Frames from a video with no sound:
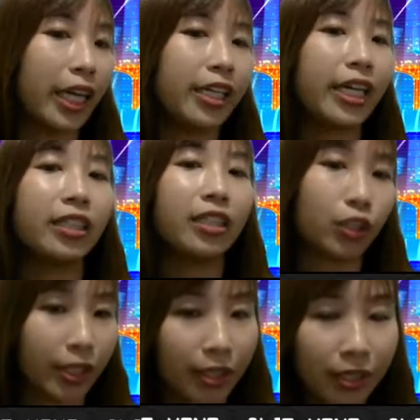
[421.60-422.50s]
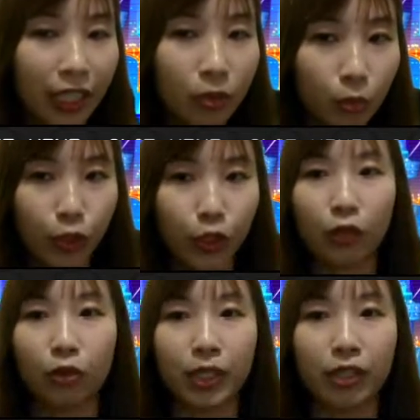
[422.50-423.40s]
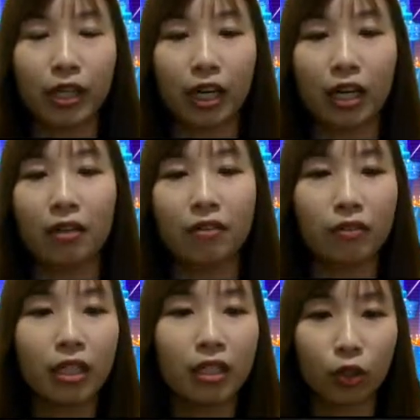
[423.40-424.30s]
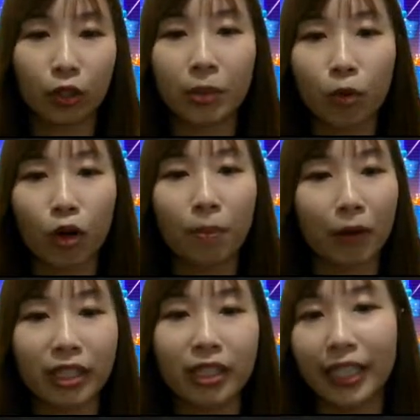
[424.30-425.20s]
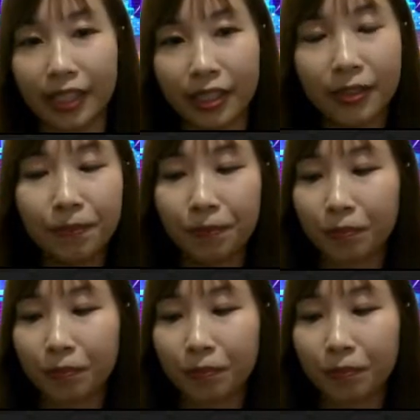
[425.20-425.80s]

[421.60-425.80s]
K CAN, and chassis CAN, which I will be talking more about it later.